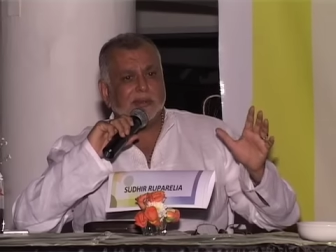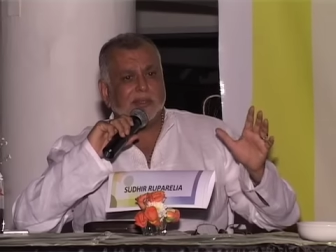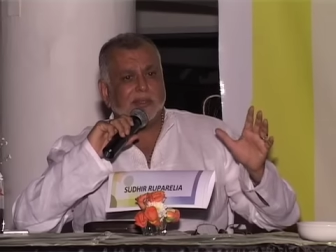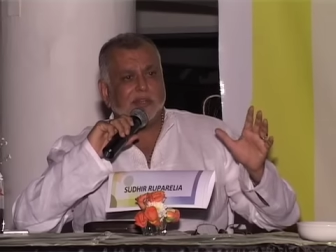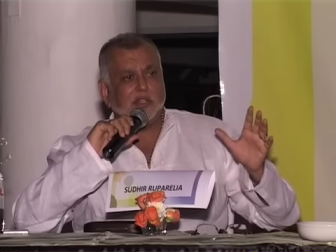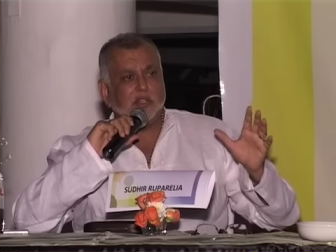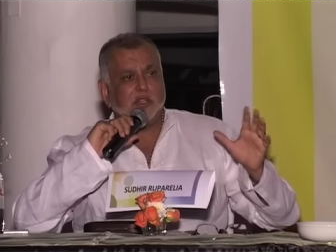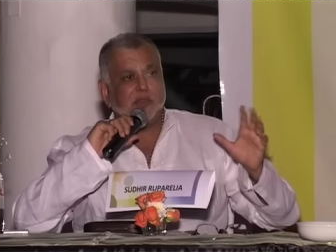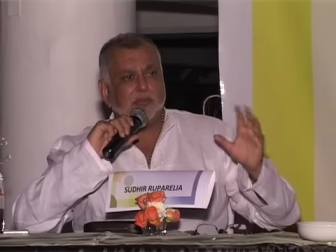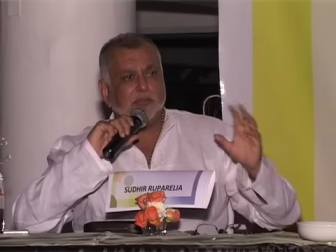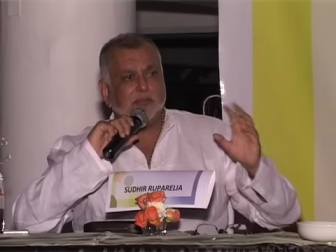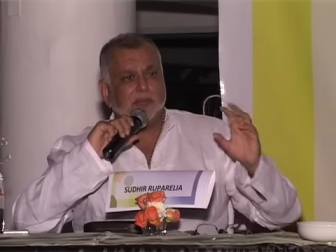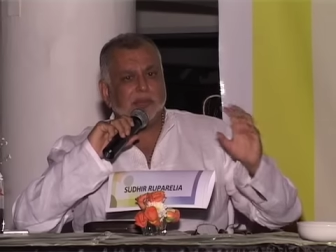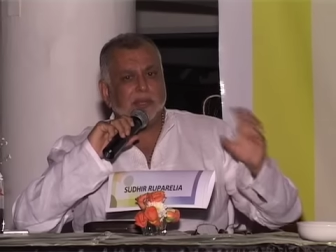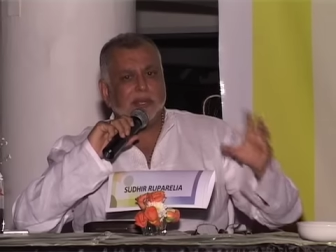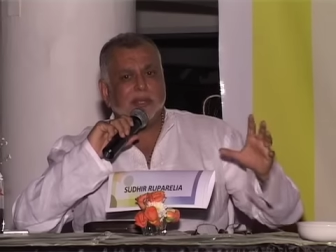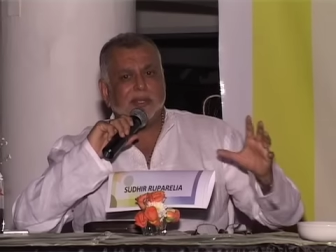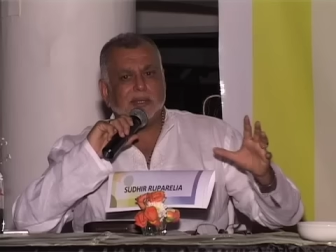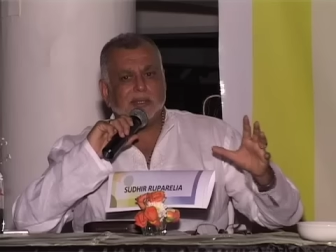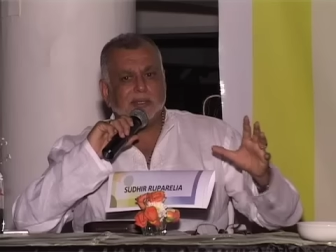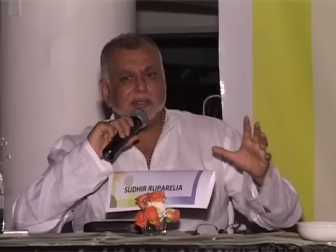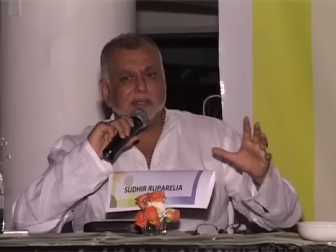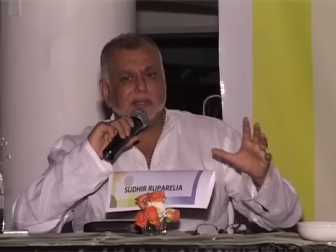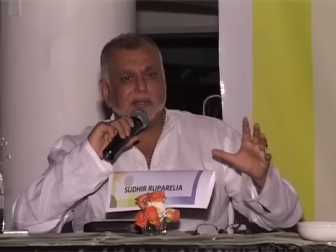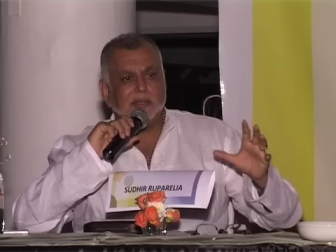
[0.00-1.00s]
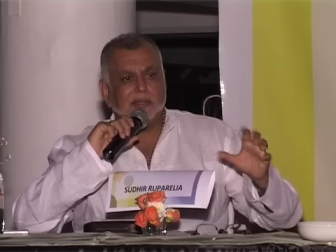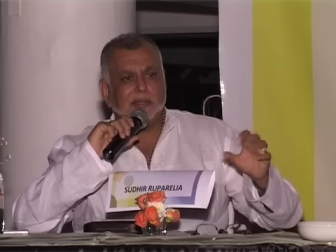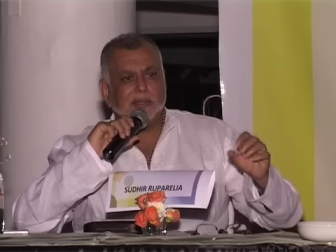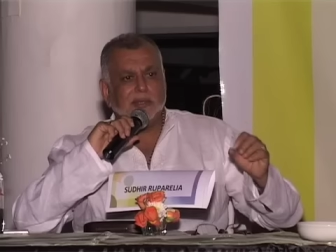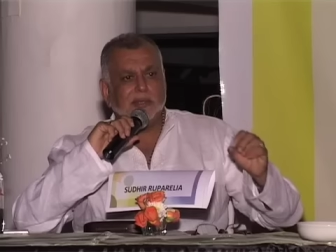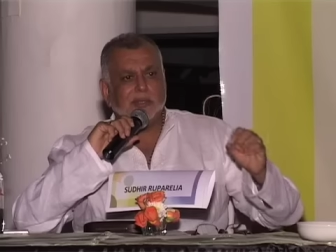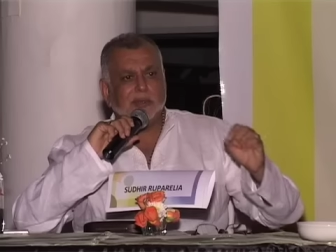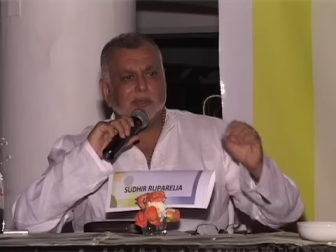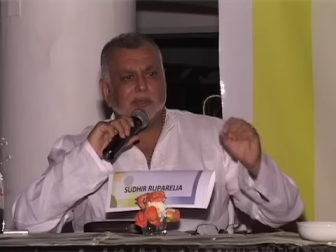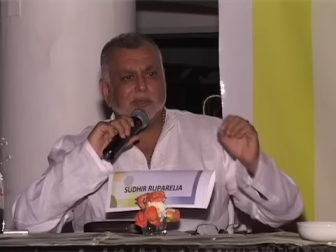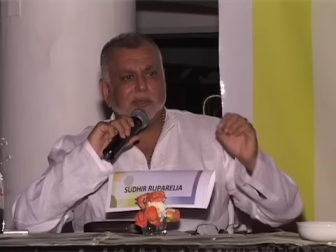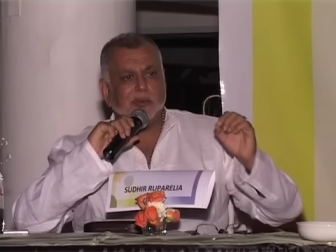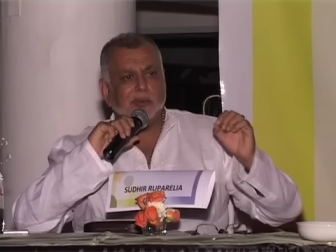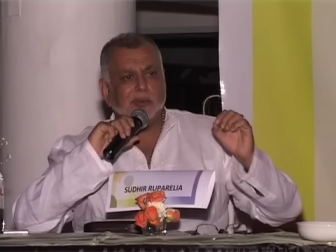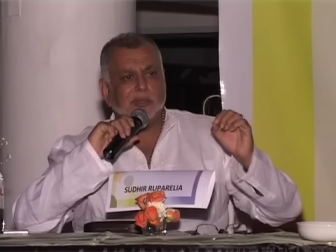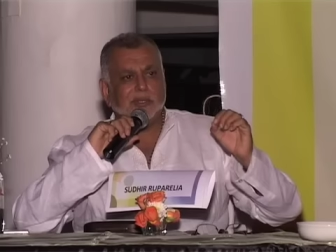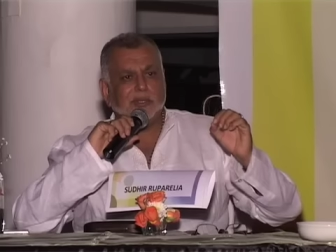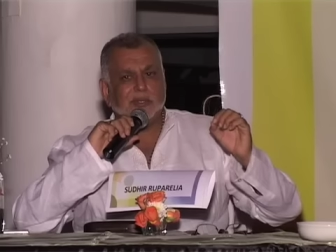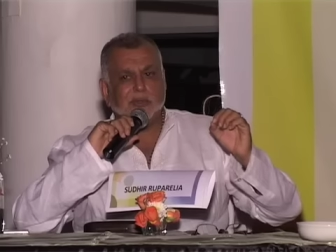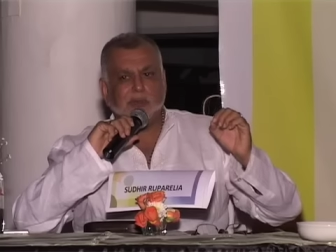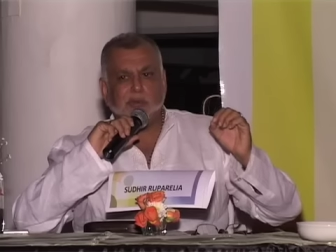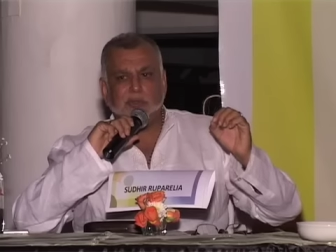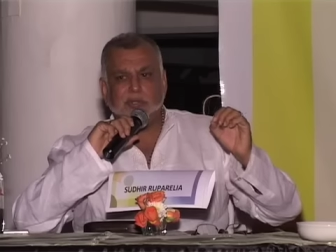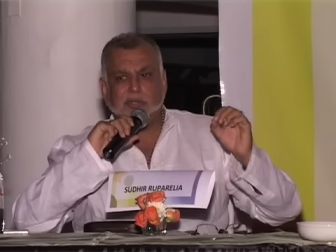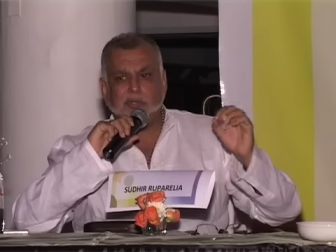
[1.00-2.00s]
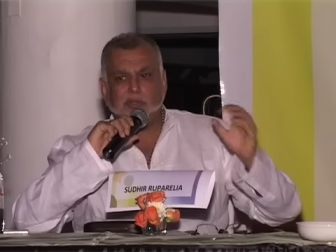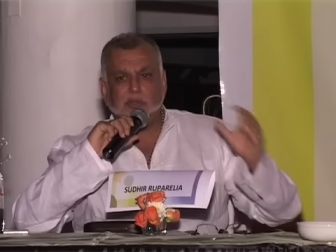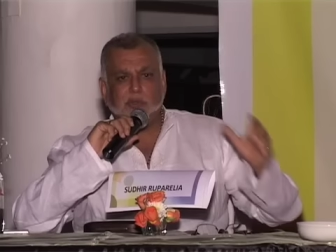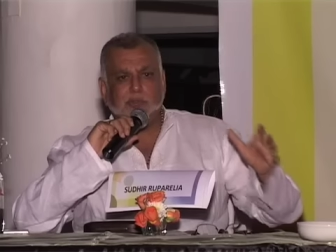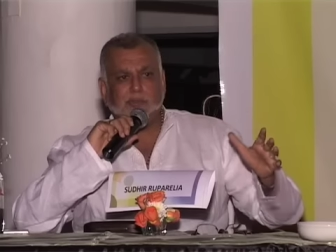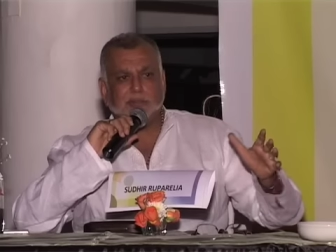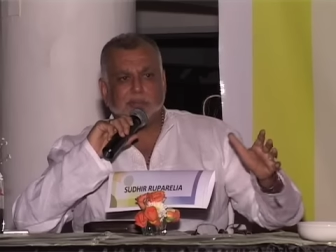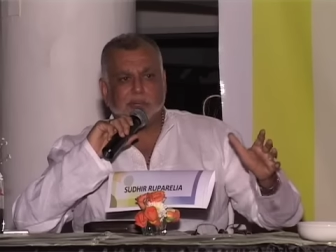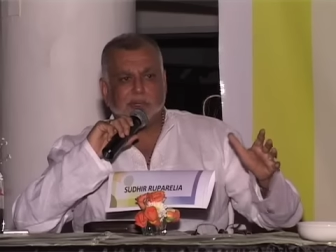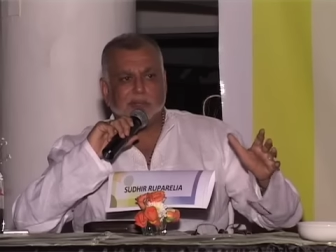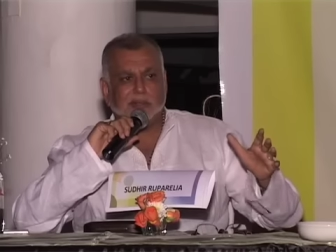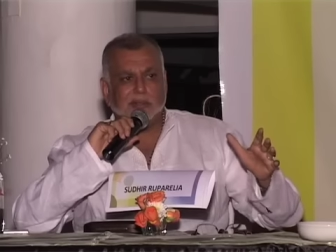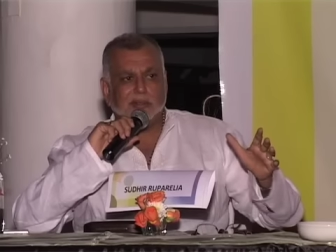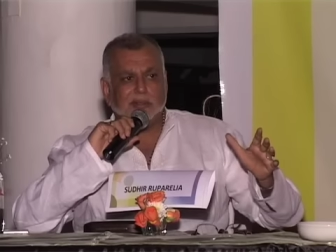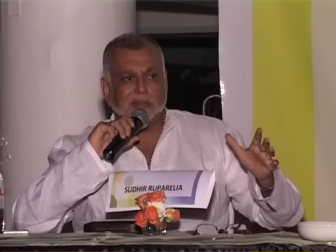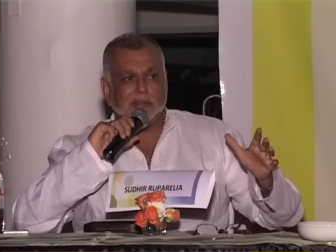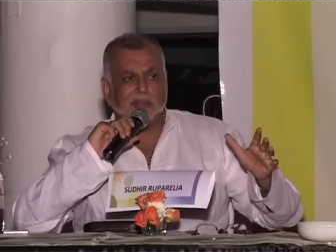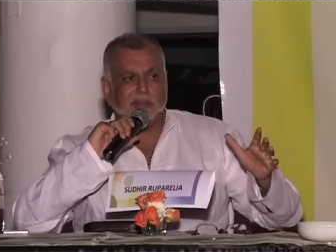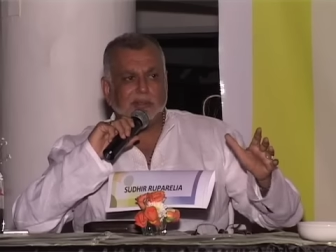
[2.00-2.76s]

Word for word: in your blood or it's not in your blood.